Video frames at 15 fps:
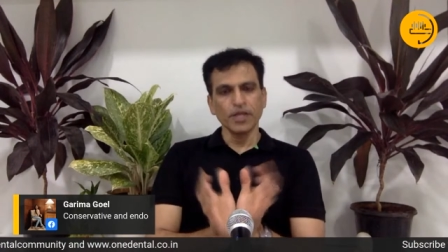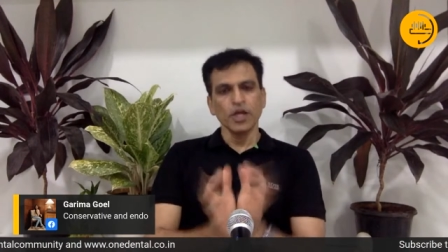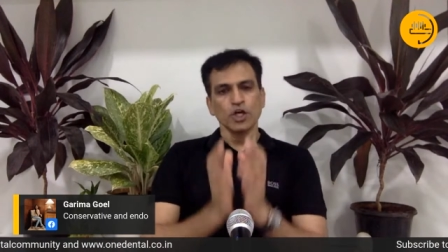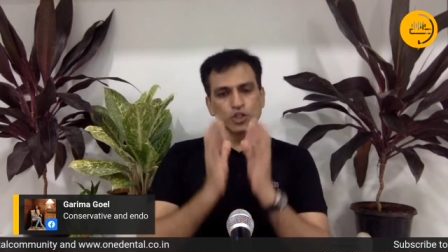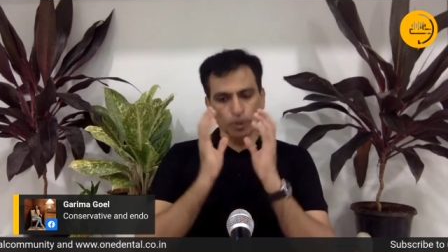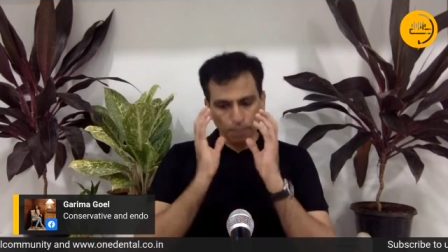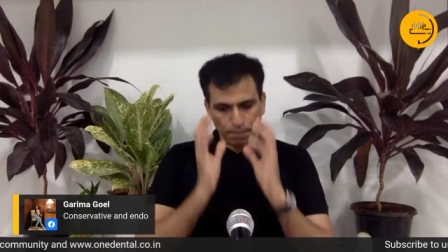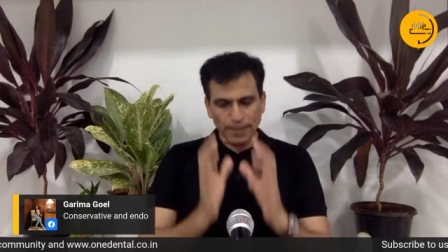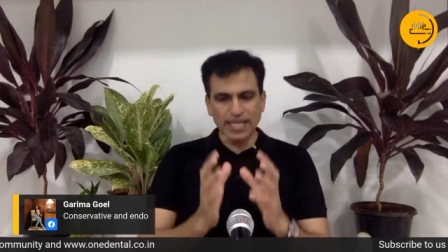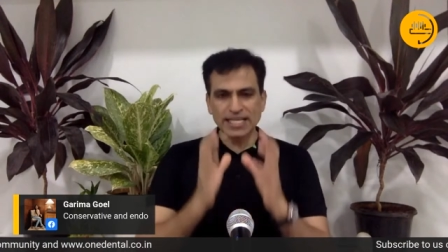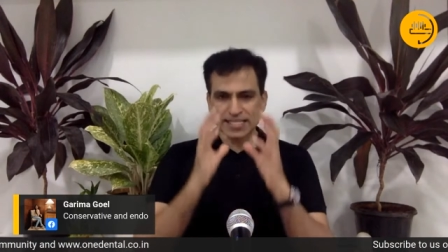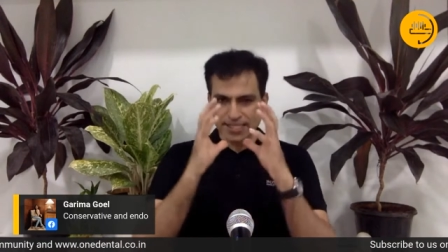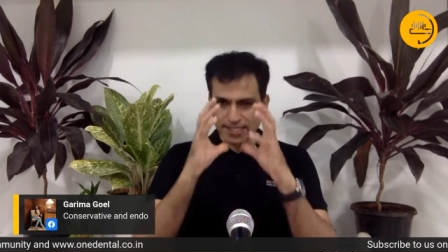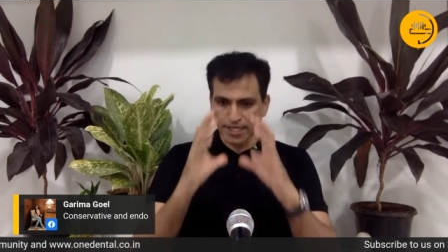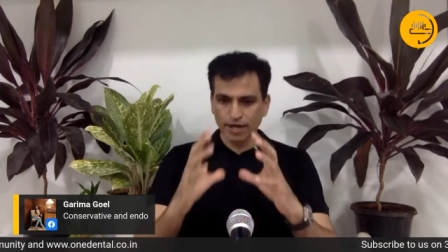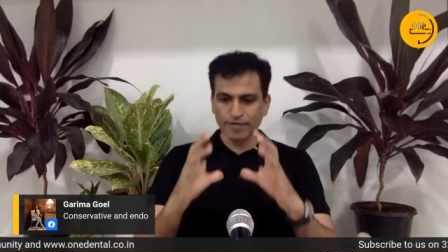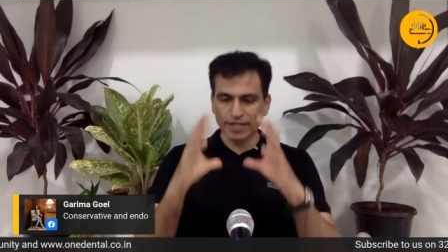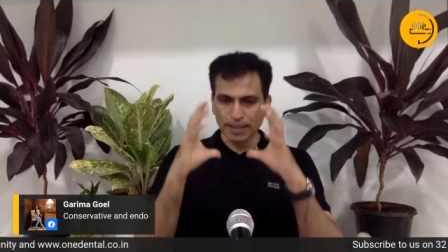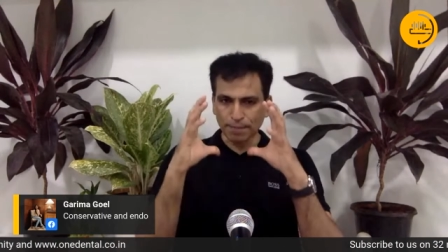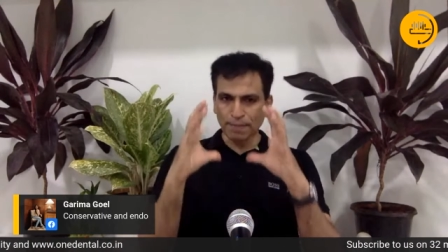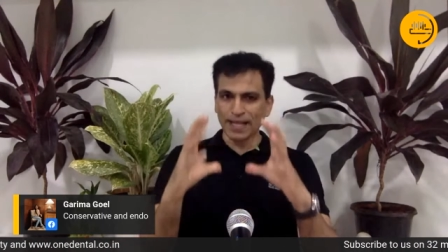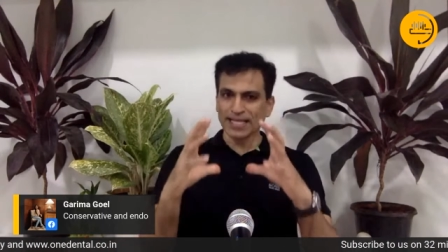So please survey
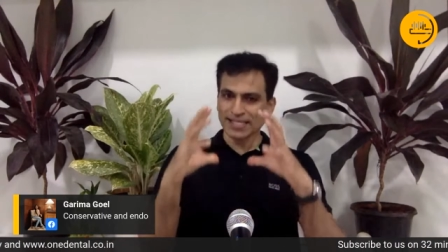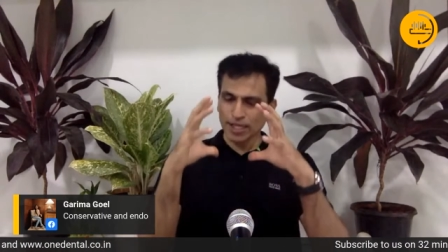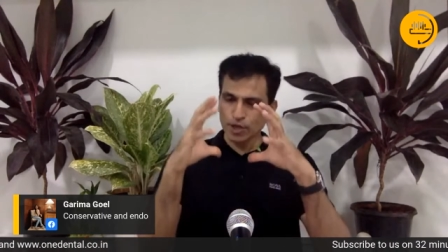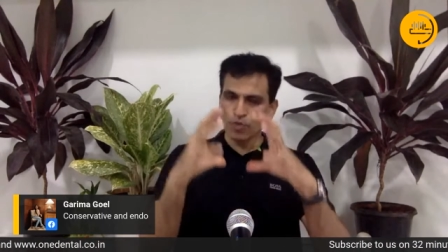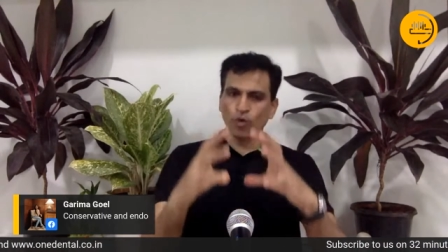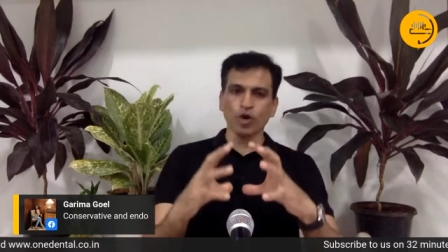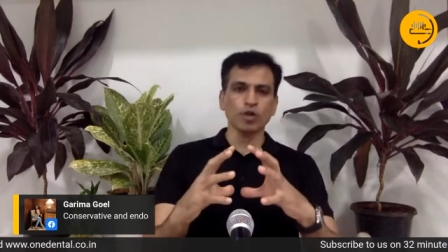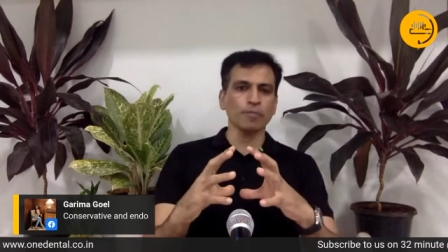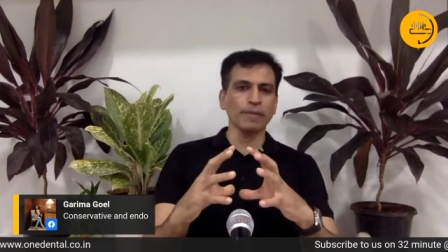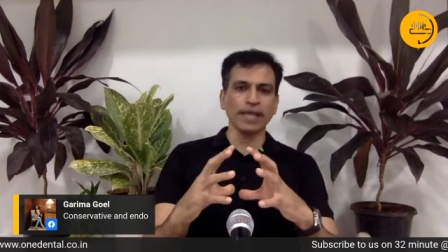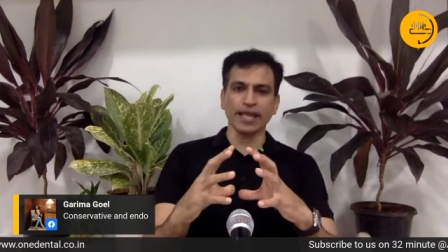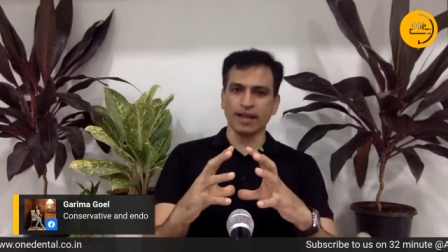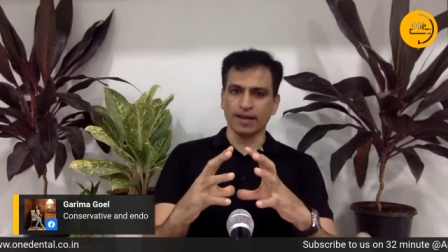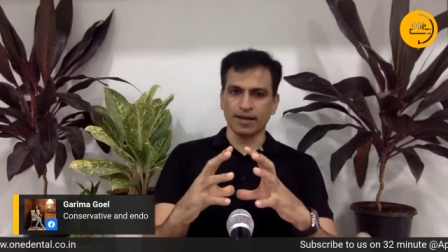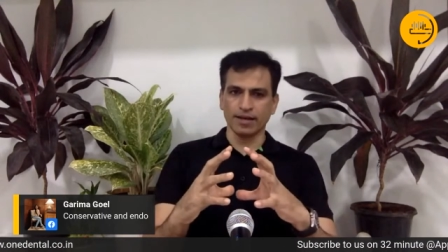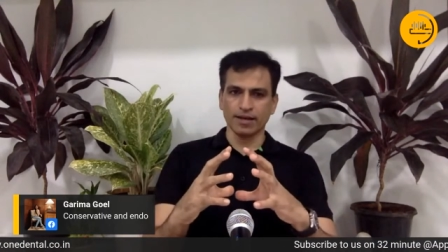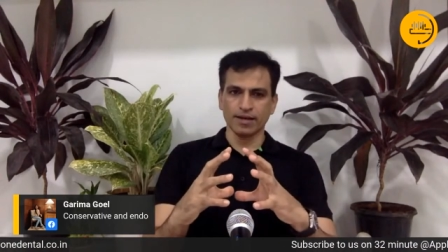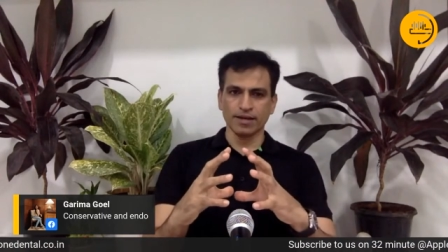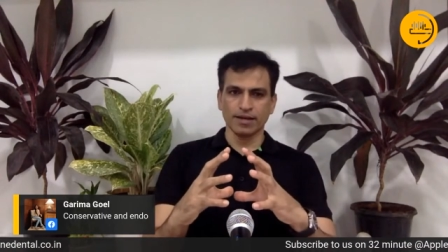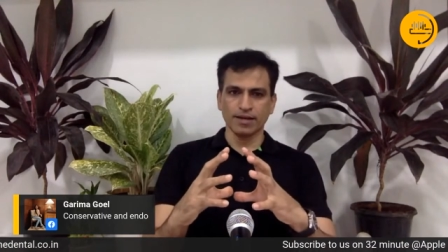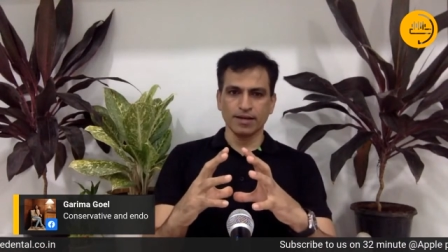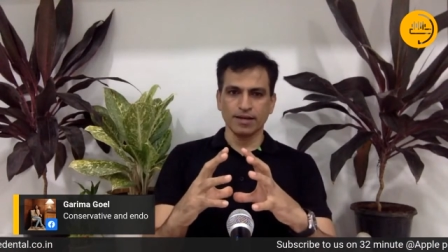the place that you want to be in.
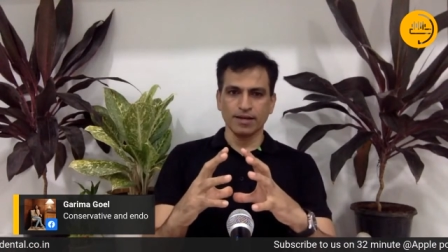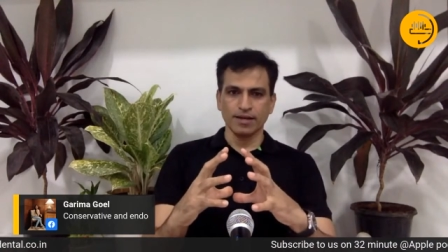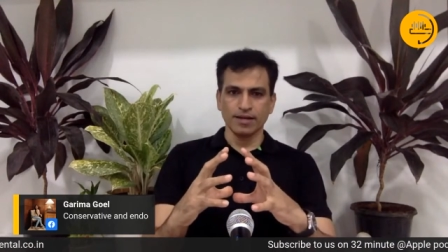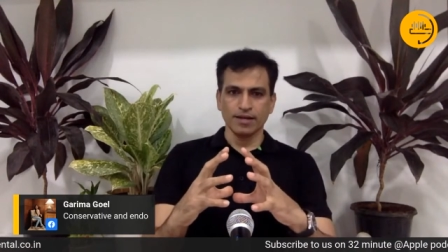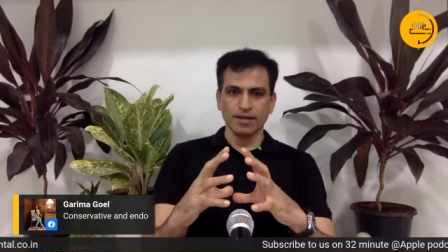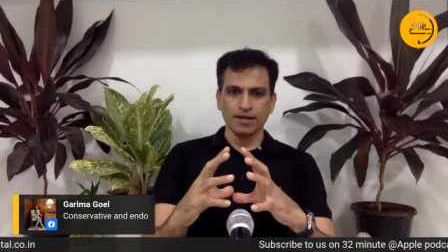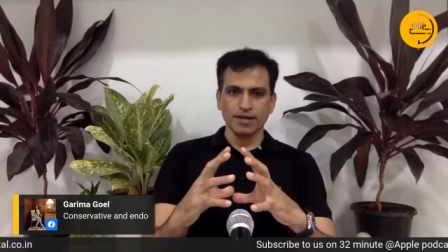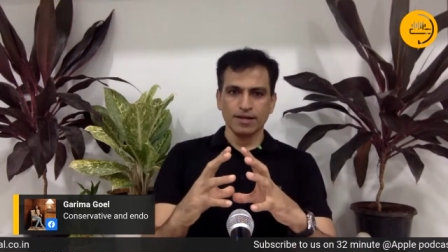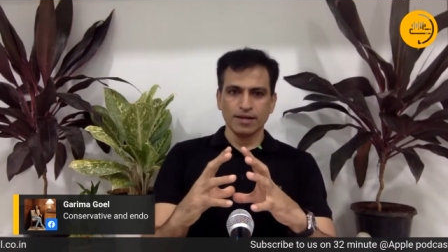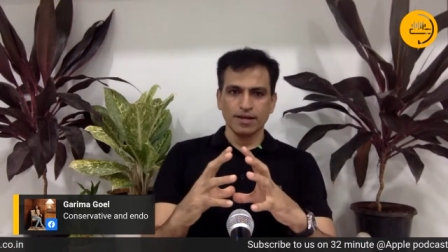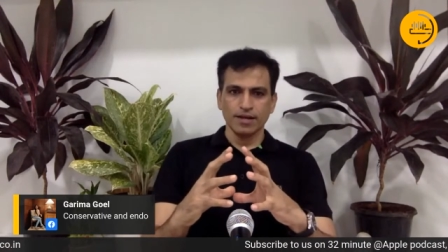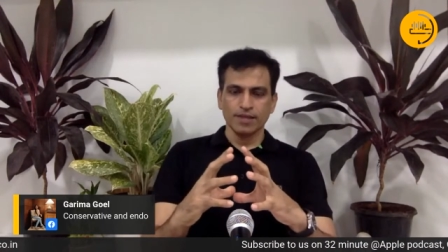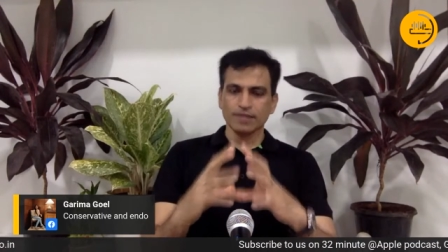If